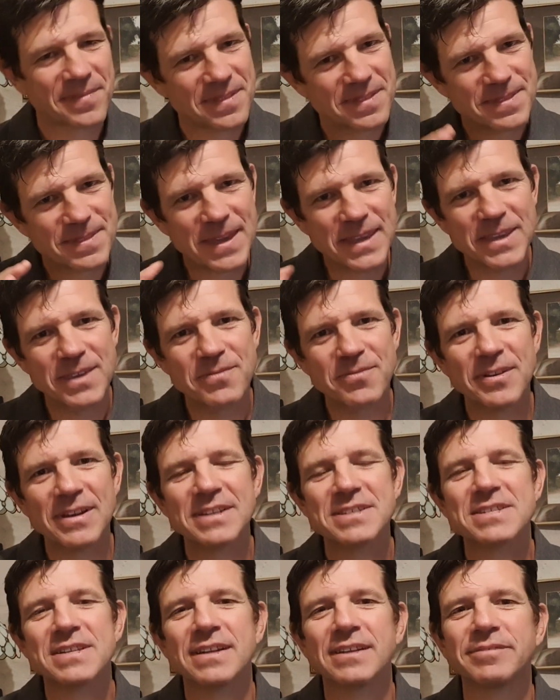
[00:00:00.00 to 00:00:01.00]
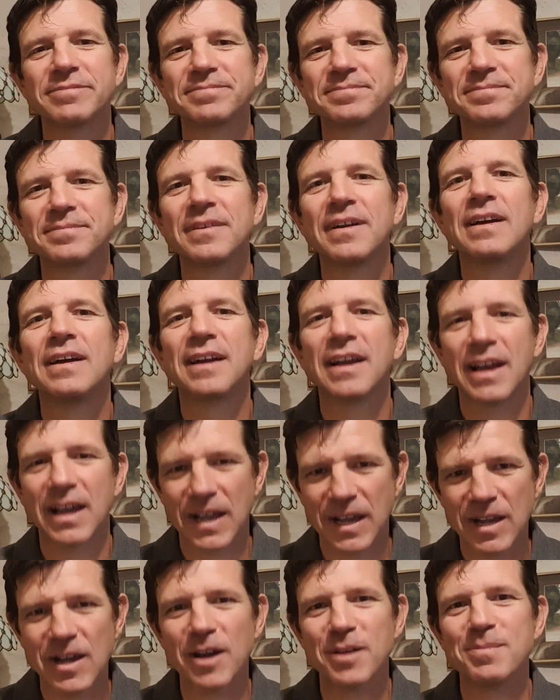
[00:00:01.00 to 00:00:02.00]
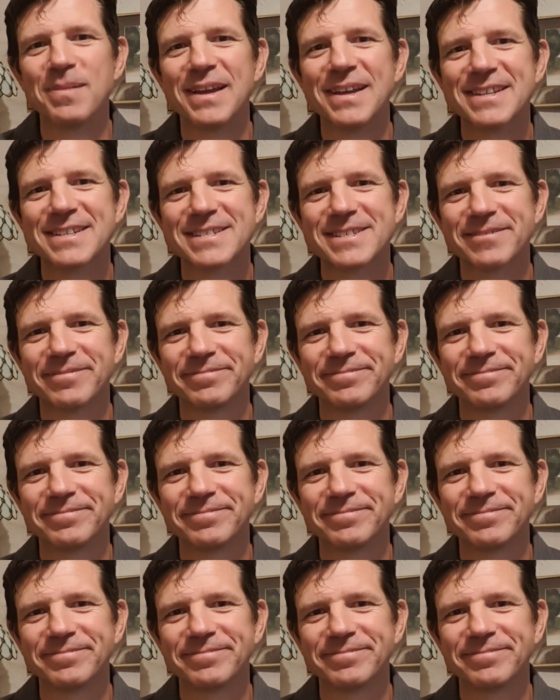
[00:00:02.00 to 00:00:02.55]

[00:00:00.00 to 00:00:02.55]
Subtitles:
Thank you for listening. God bless.